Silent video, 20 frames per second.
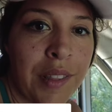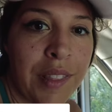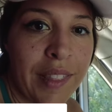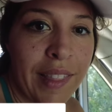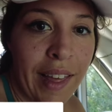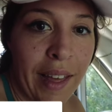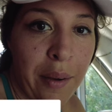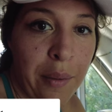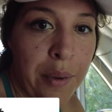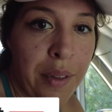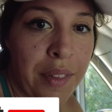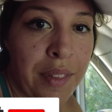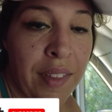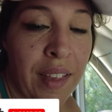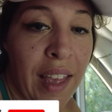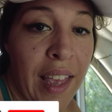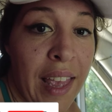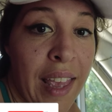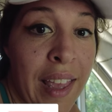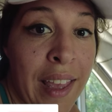That was
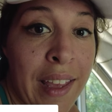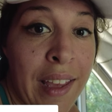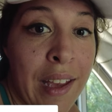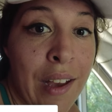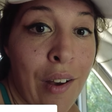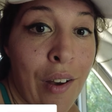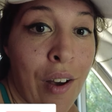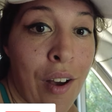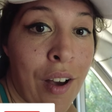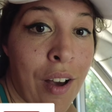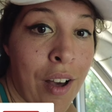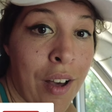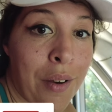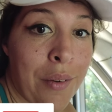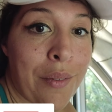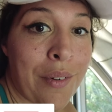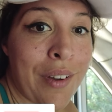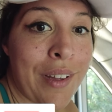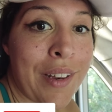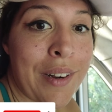a hot
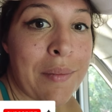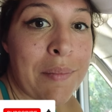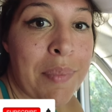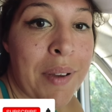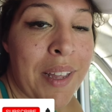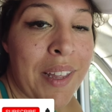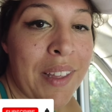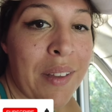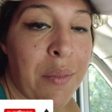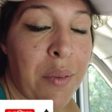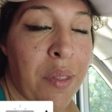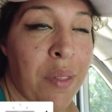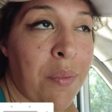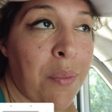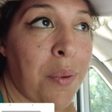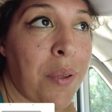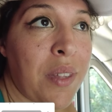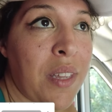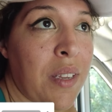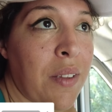one, but it was
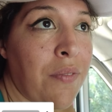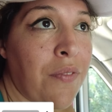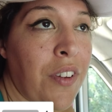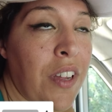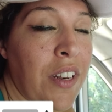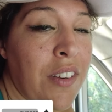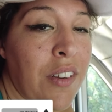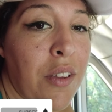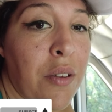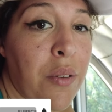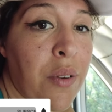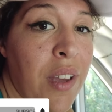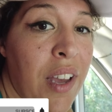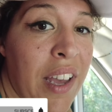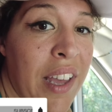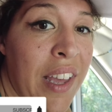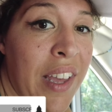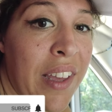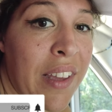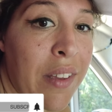really fun to go
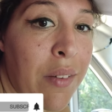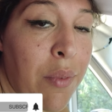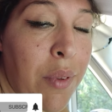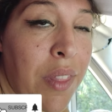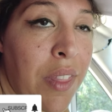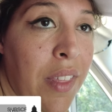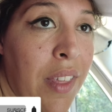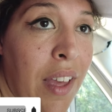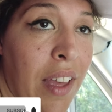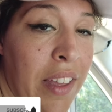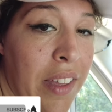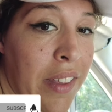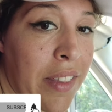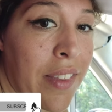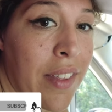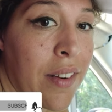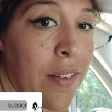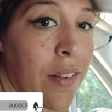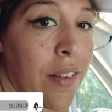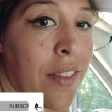kayak with Kayak
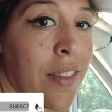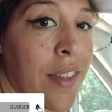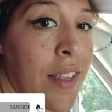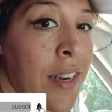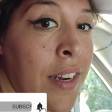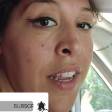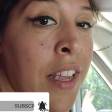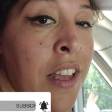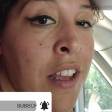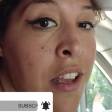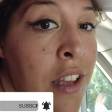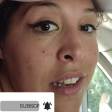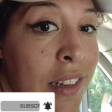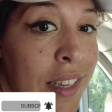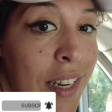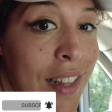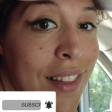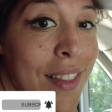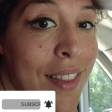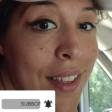St. Augustine.
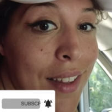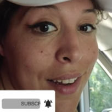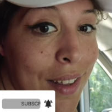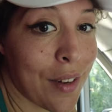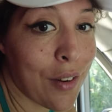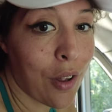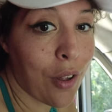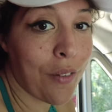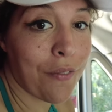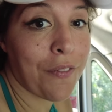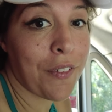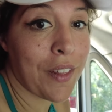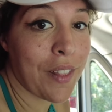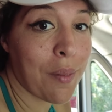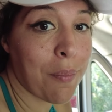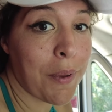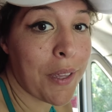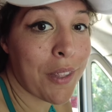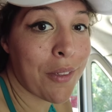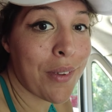Didn't see any
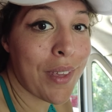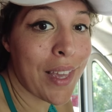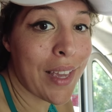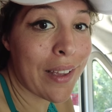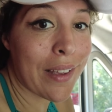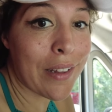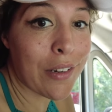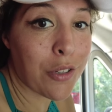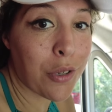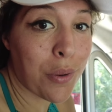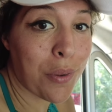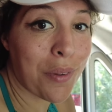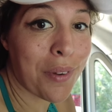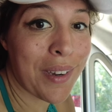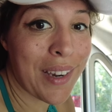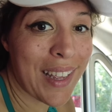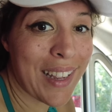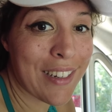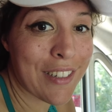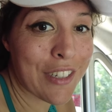dolphins, but you can't control
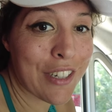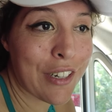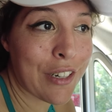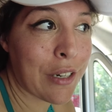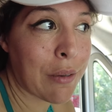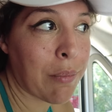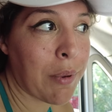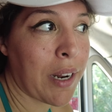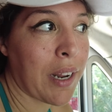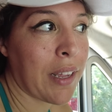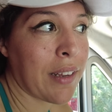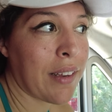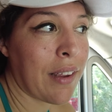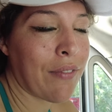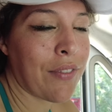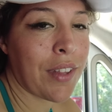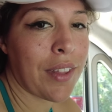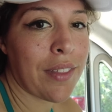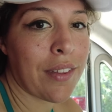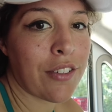nature, but I
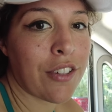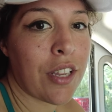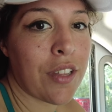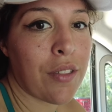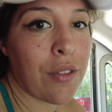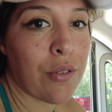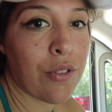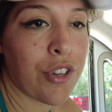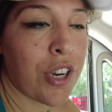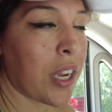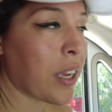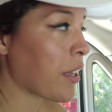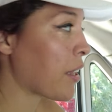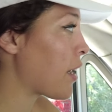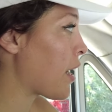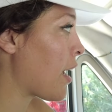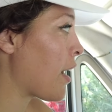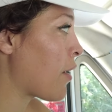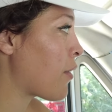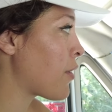definitely suggest you check it
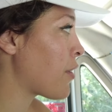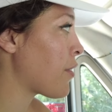out